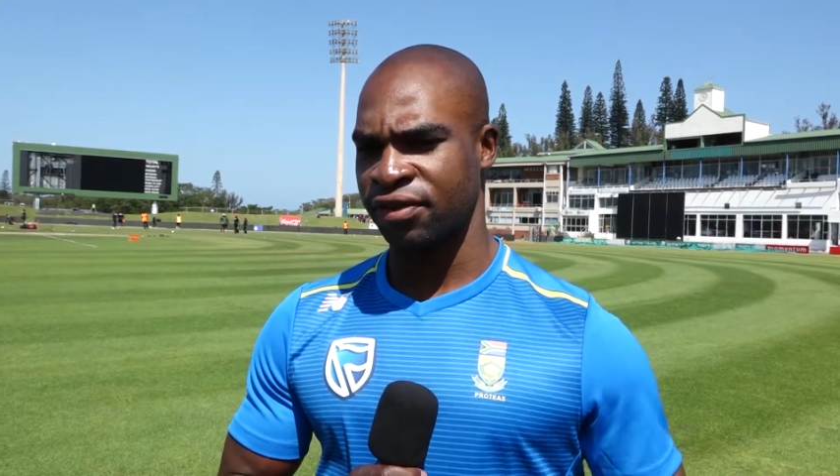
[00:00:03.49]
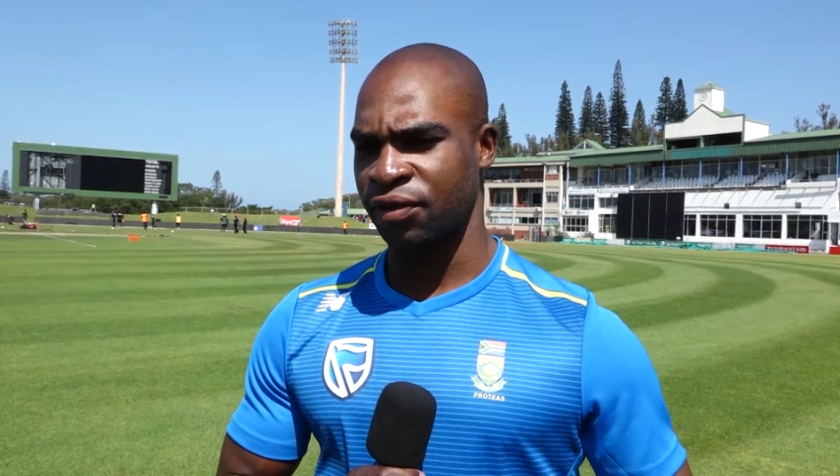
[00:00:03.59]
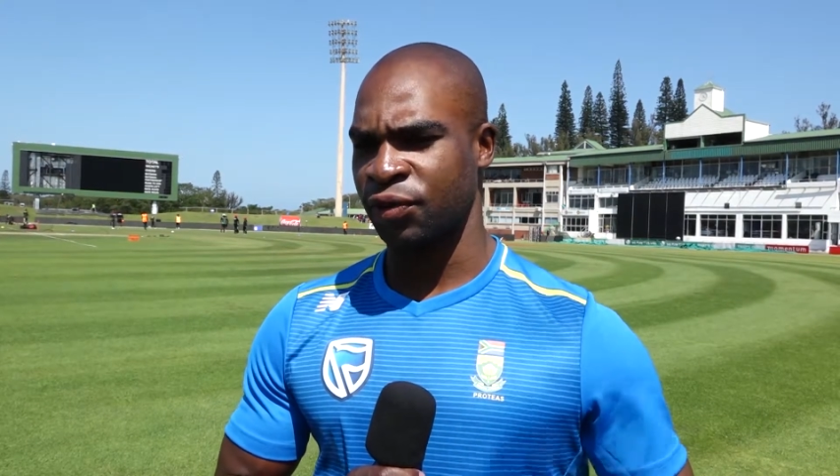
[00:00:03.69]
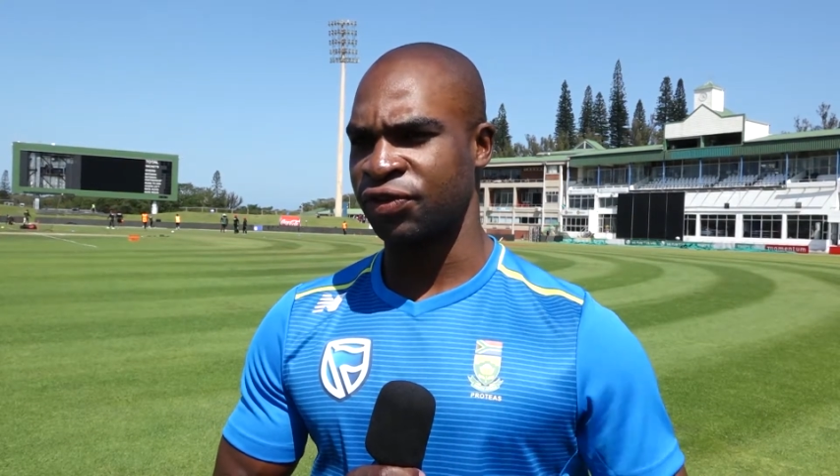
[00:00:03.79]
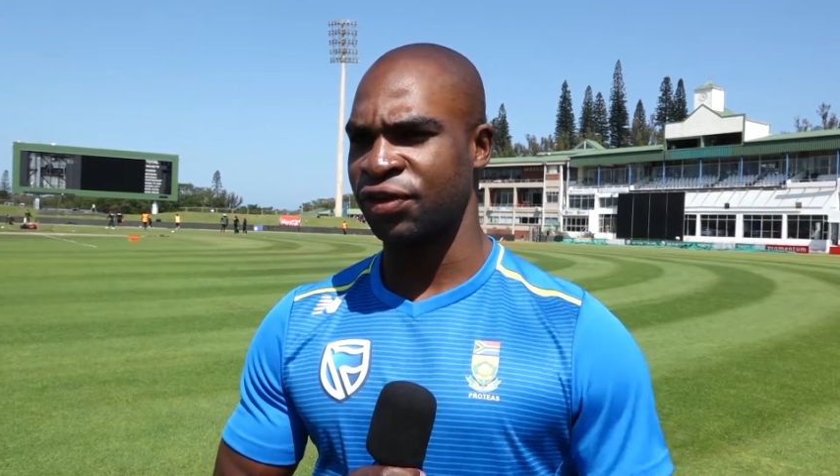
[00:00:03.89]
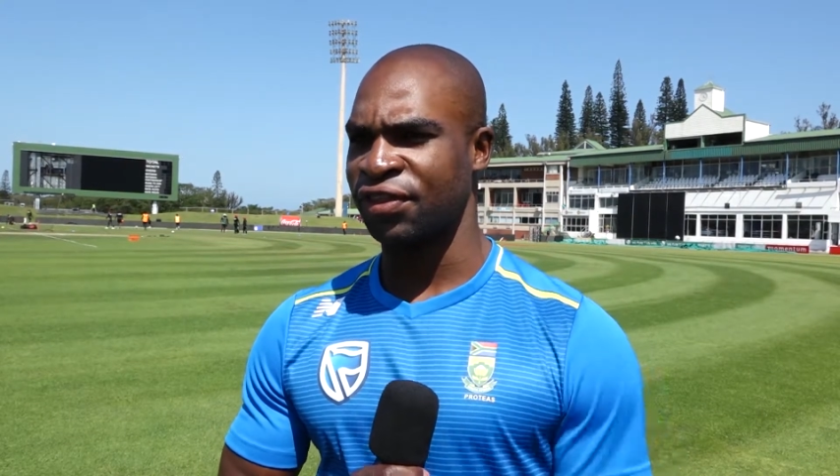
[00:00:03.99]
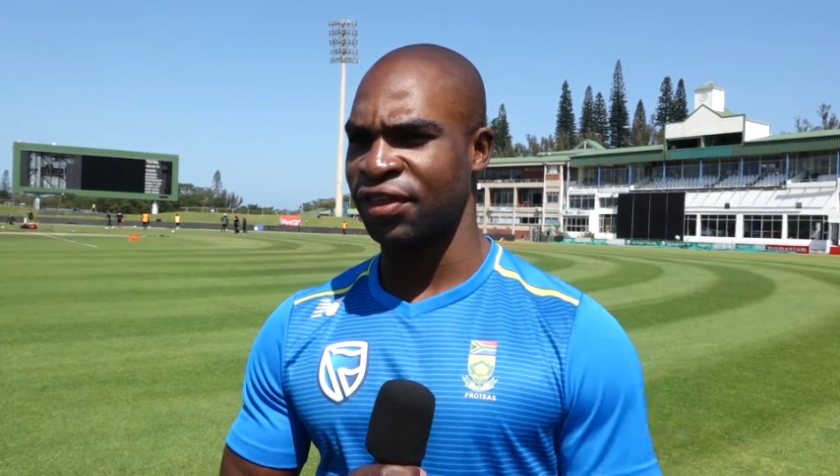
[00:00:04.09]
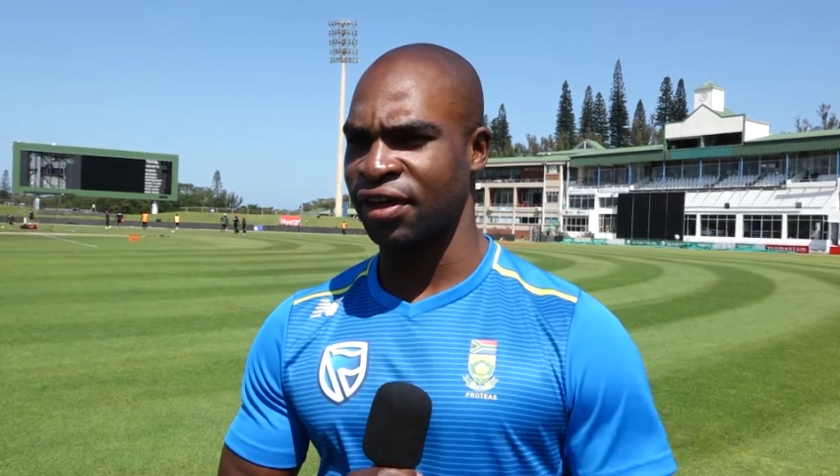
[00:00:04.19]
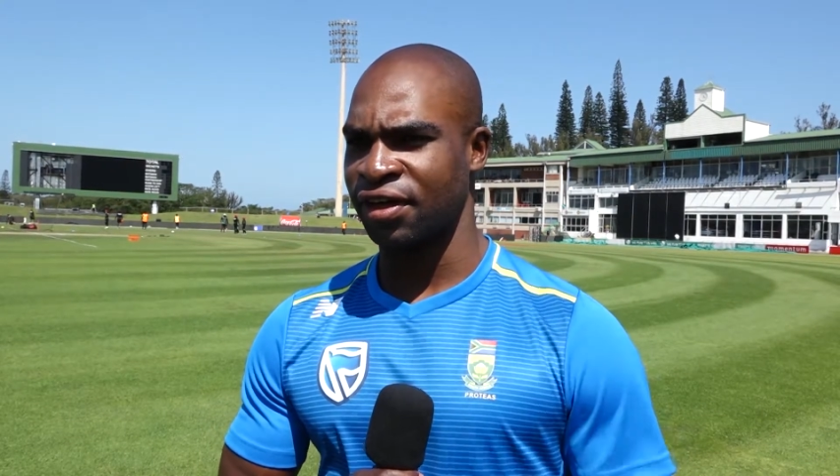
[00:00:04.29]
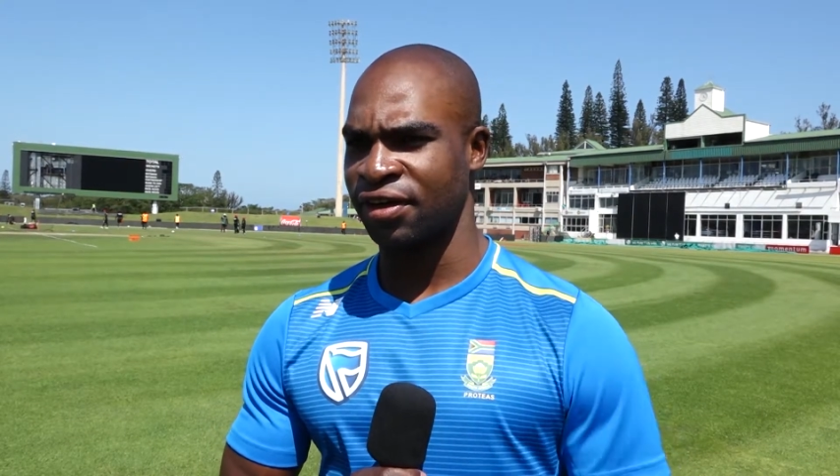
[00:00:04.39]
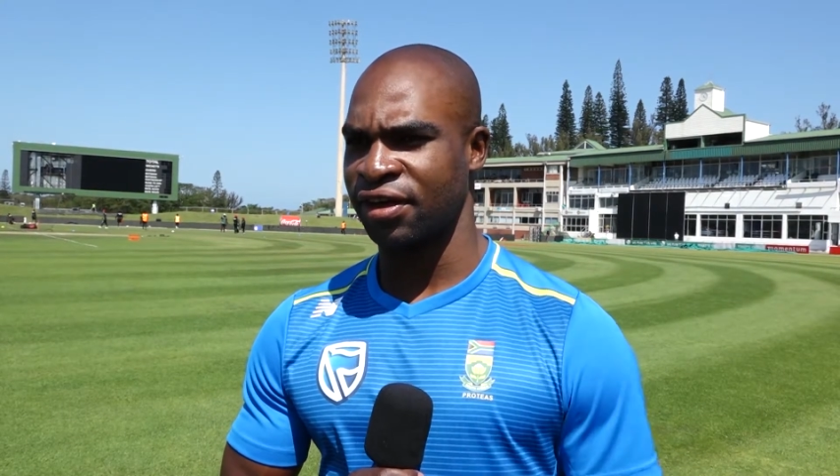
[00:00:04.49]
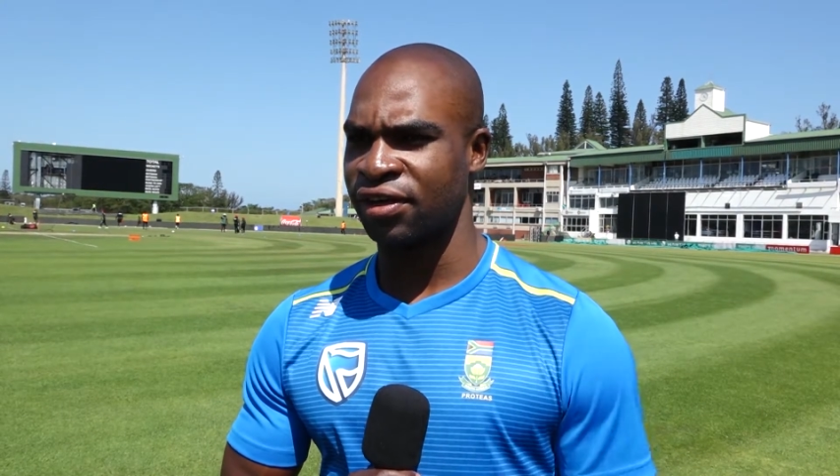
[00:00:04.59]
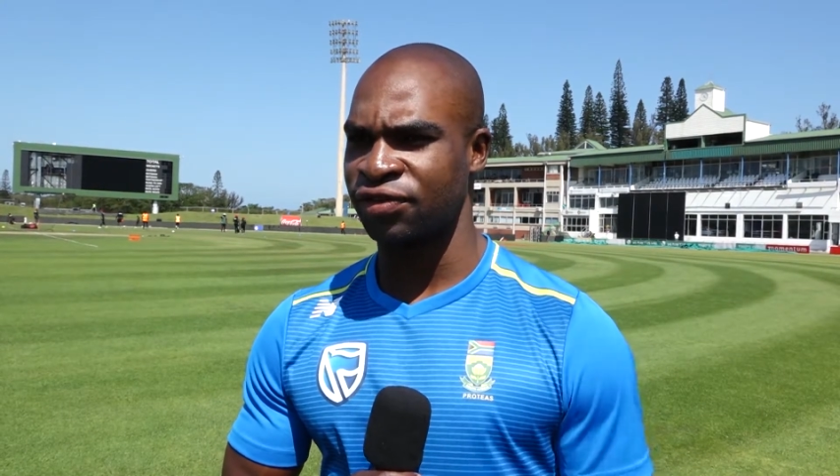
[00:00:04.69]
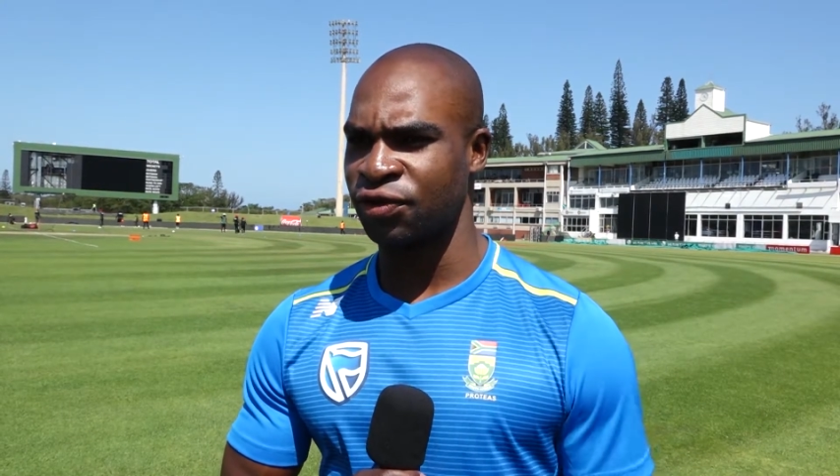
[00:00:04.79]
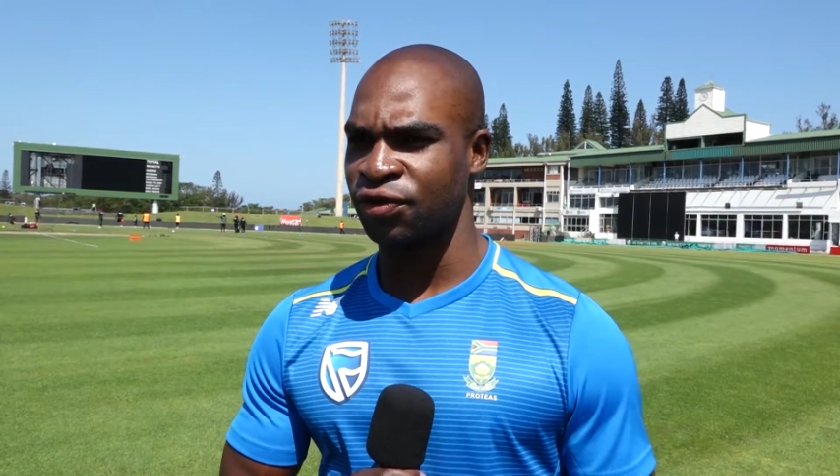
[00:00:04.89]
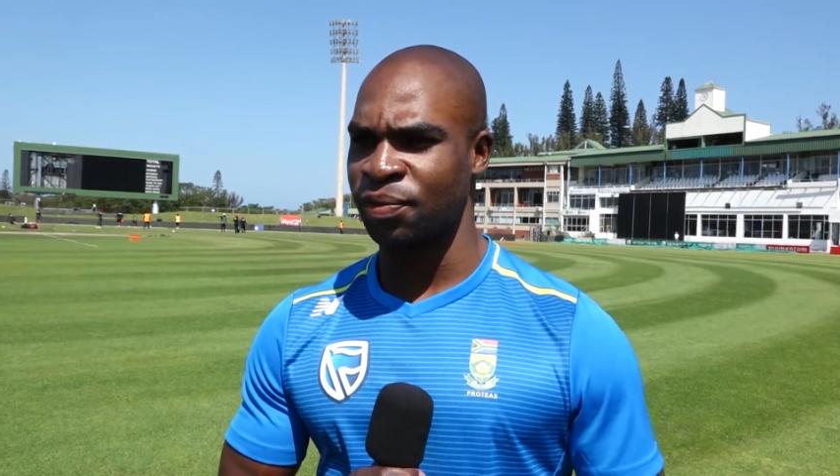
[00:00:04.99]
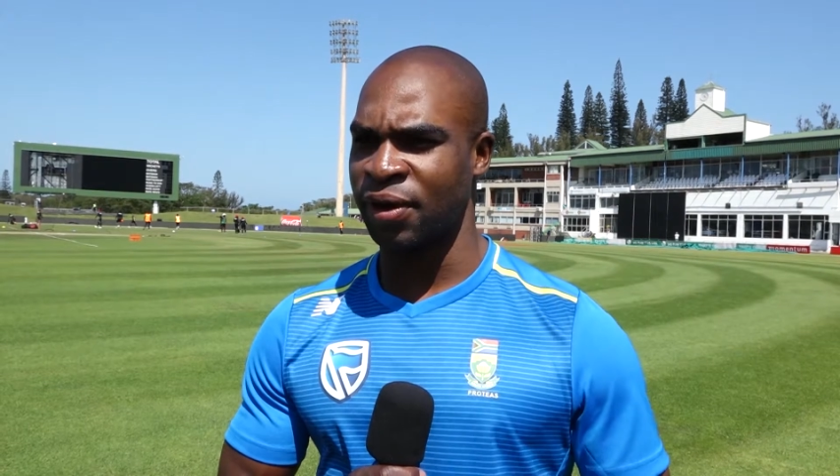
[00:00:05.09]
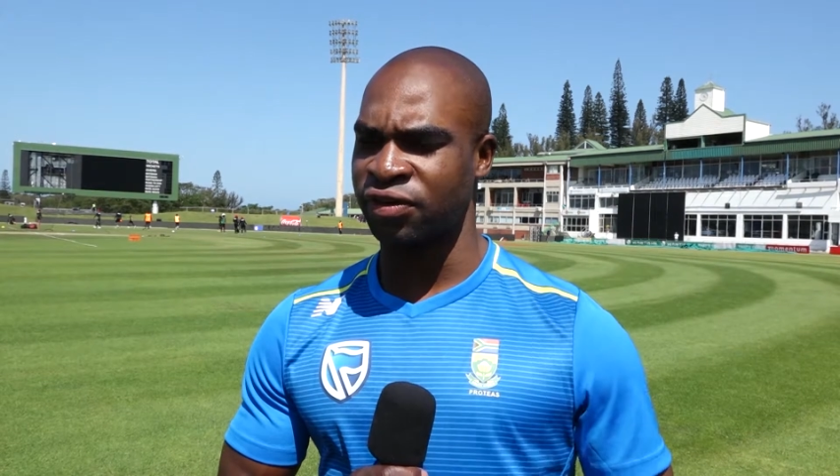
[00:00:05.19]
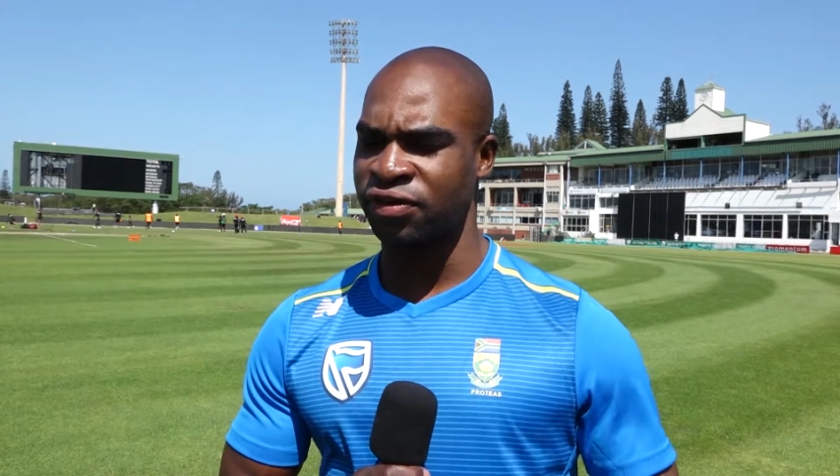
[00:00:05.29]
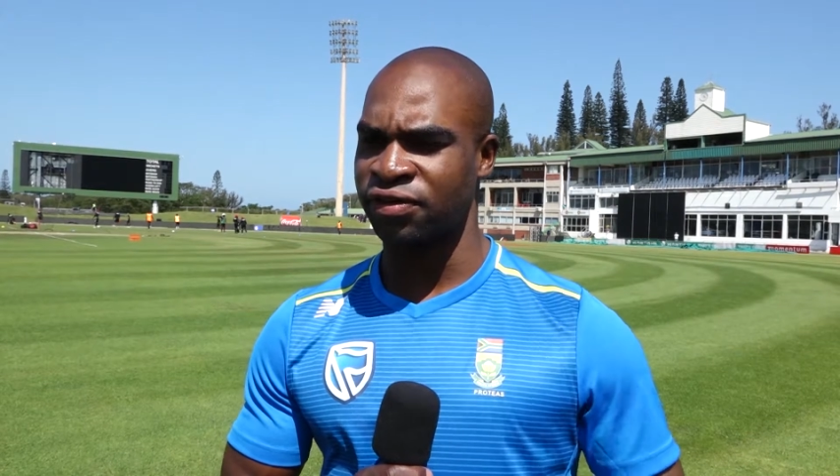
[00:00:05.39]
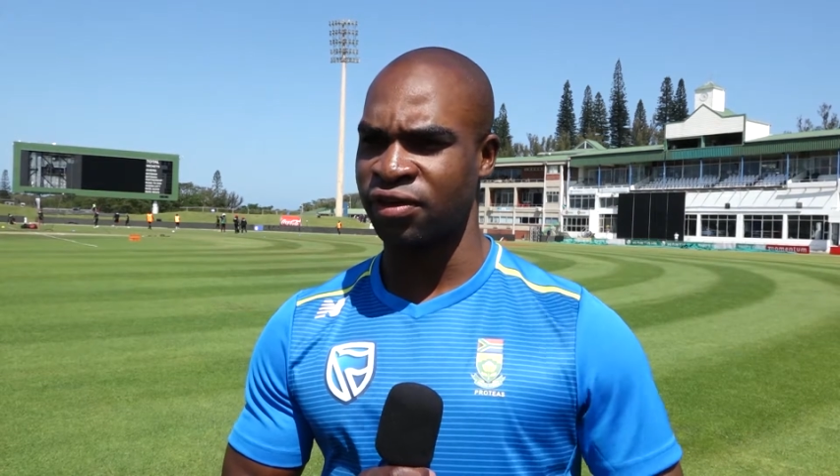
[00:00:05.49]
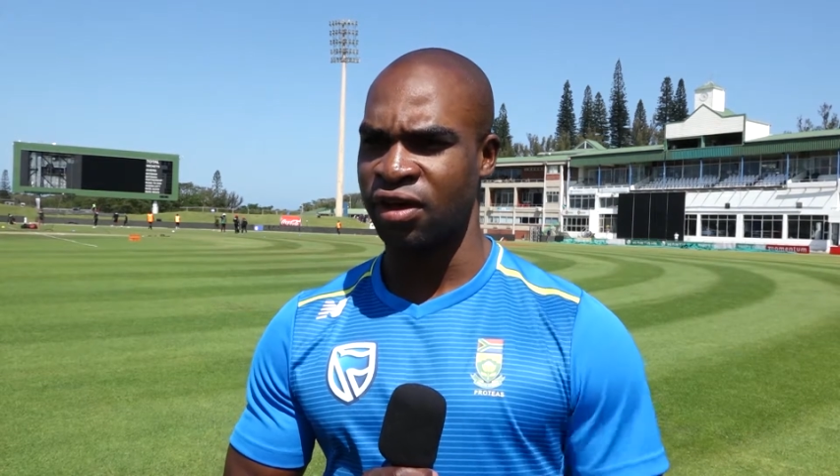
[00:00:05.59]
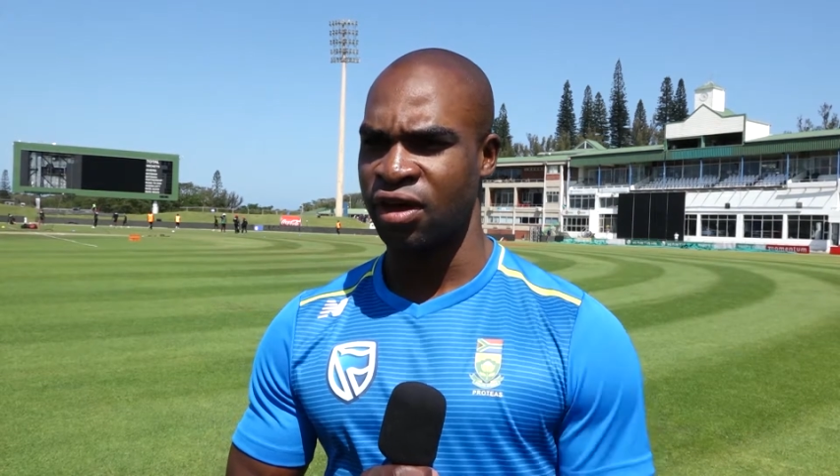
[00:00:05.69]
you know, we took the kids through the paces.